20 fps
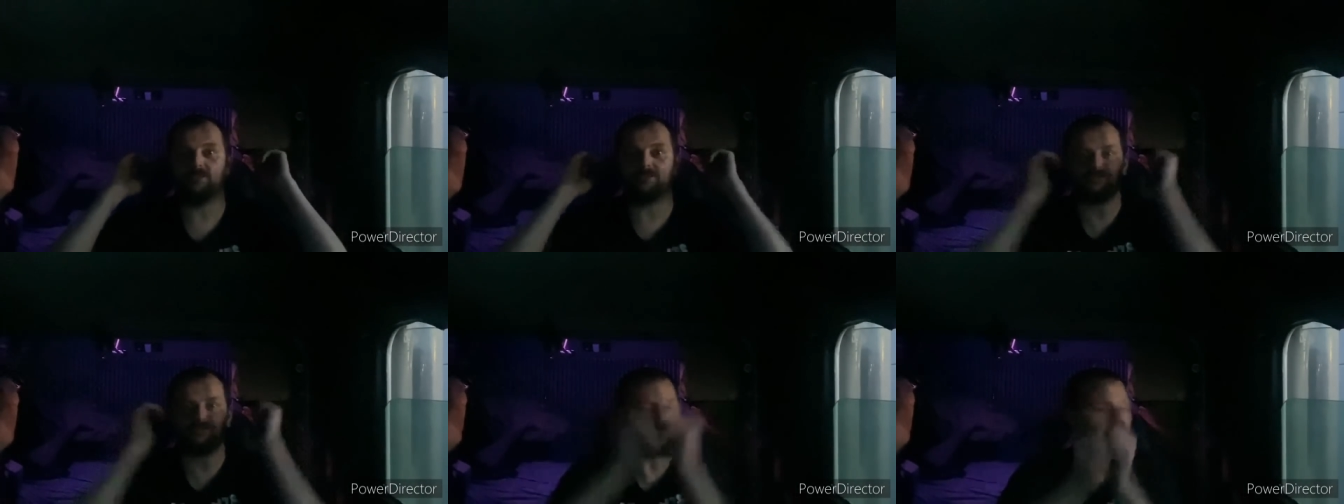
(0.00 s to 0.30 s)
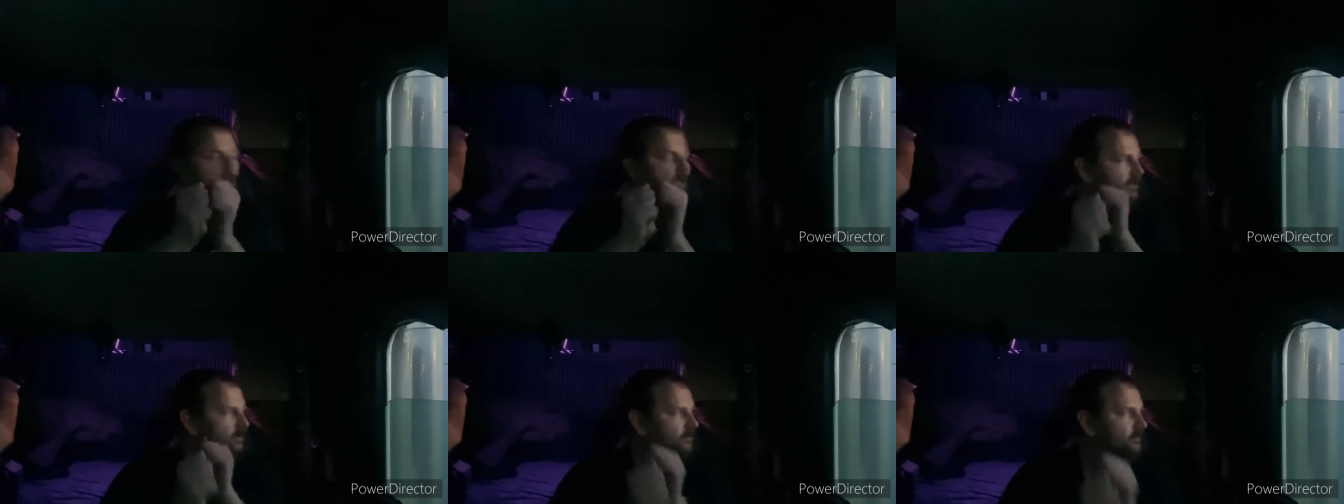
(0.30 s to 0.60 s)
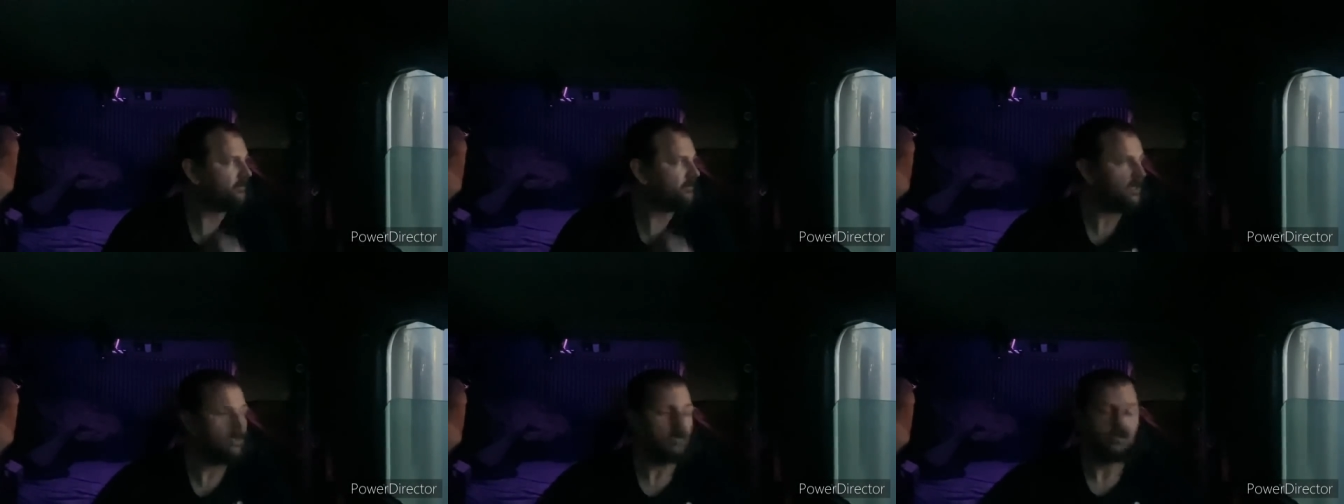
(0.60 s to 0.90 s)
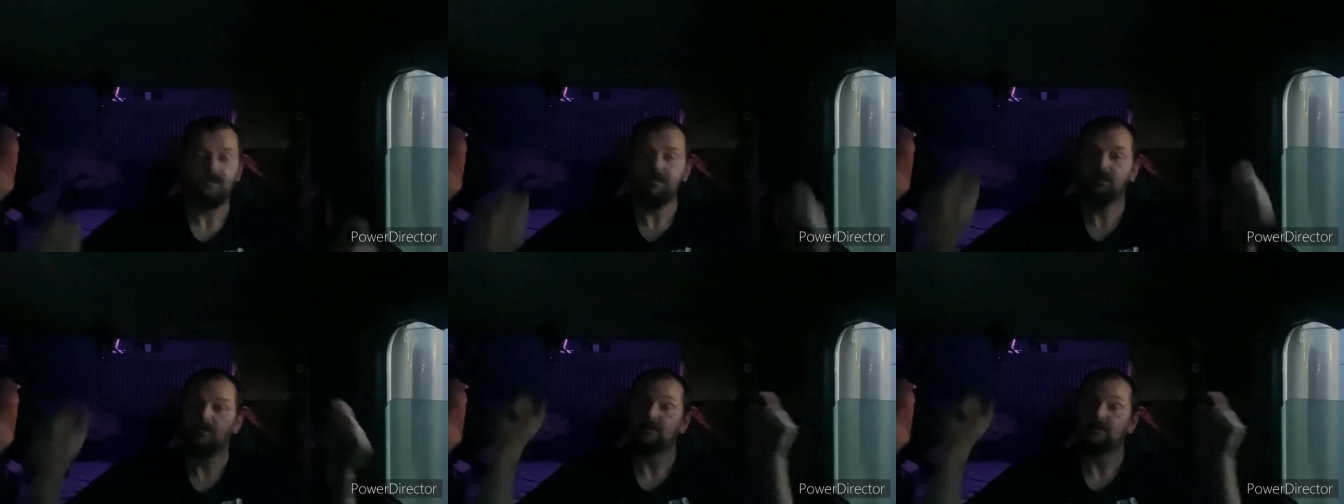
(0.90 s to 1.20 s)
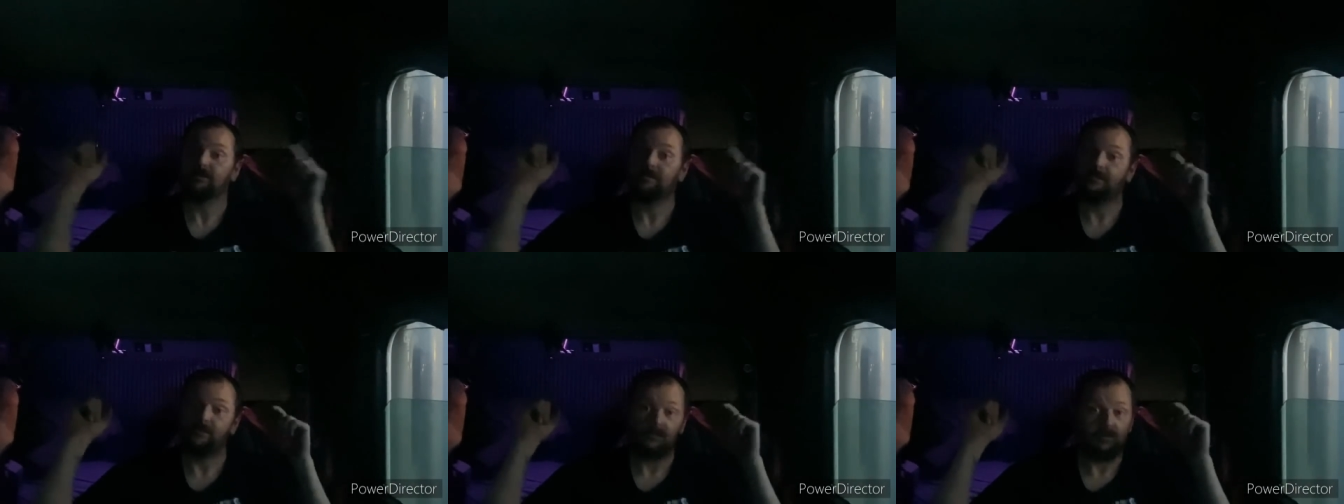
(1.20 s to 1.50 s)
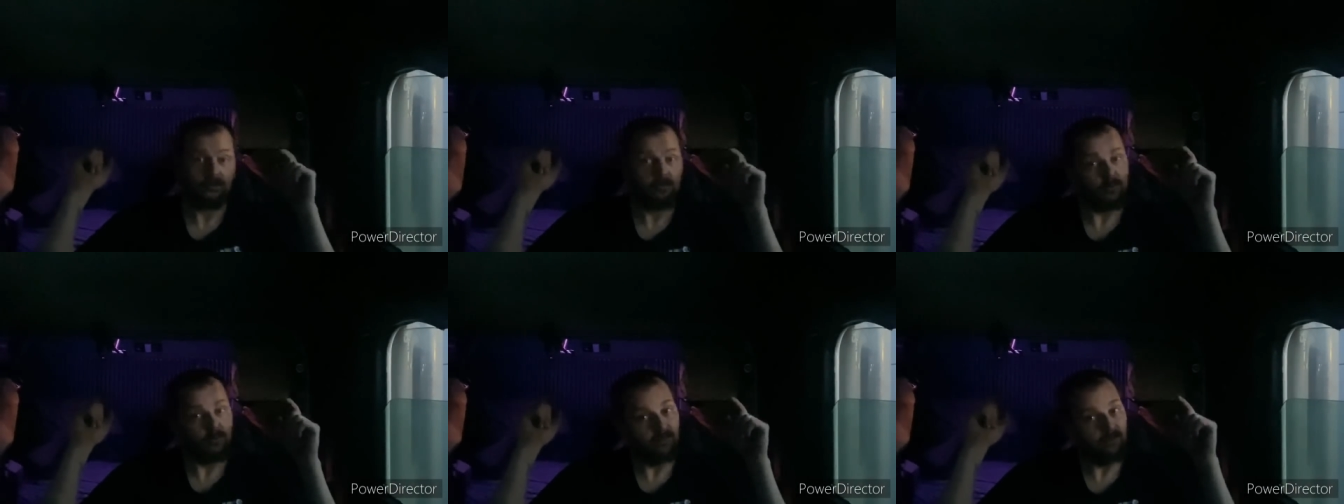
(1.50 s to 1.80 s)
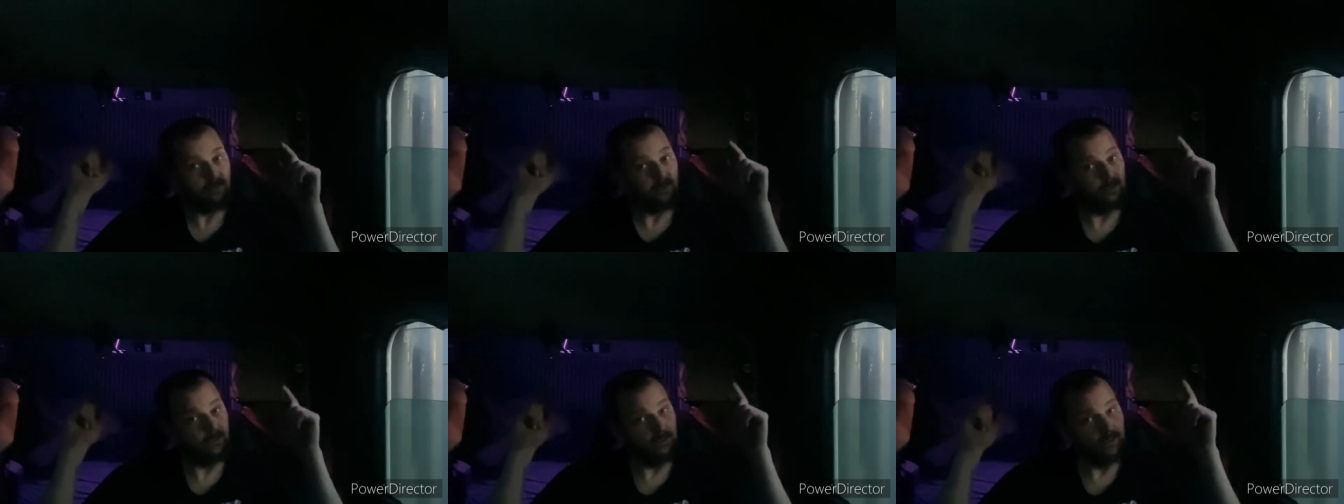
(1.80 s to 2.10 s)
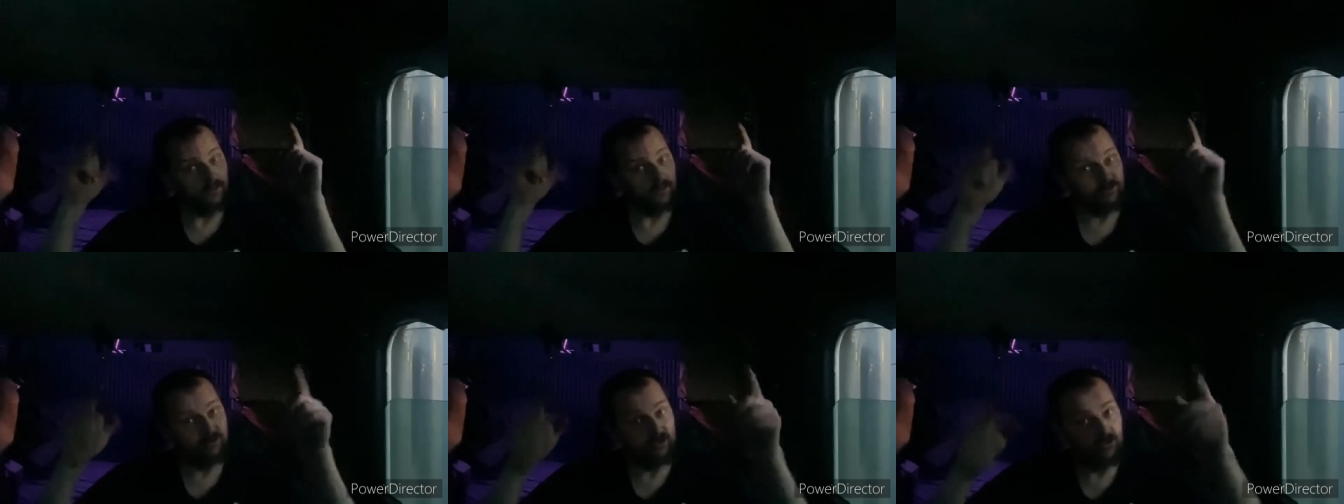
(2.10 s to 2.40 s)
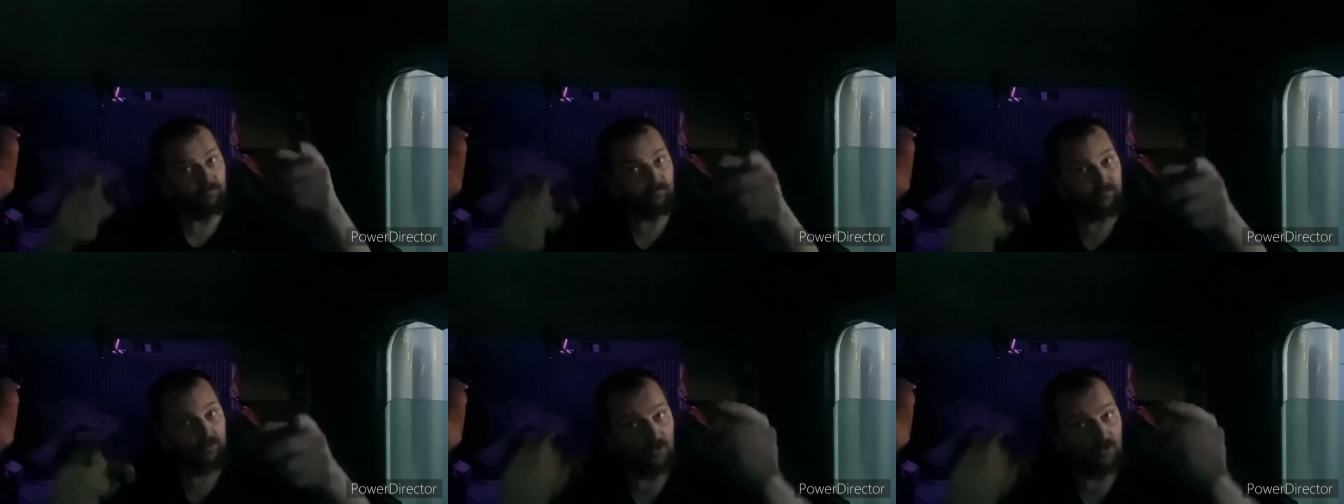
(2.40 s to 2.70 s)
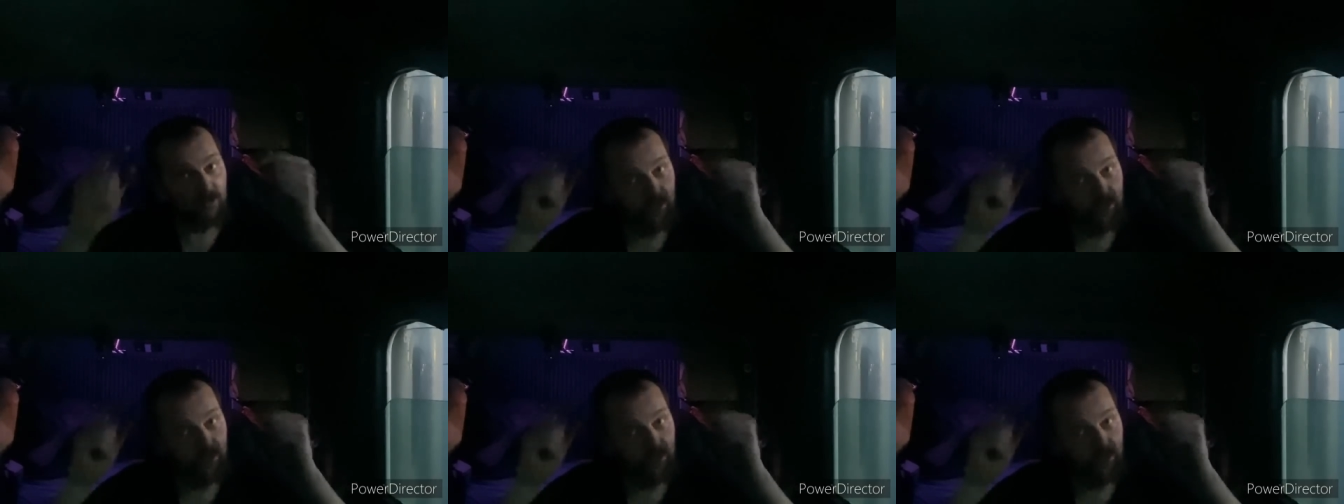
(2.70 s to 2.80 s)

channel. It's your boy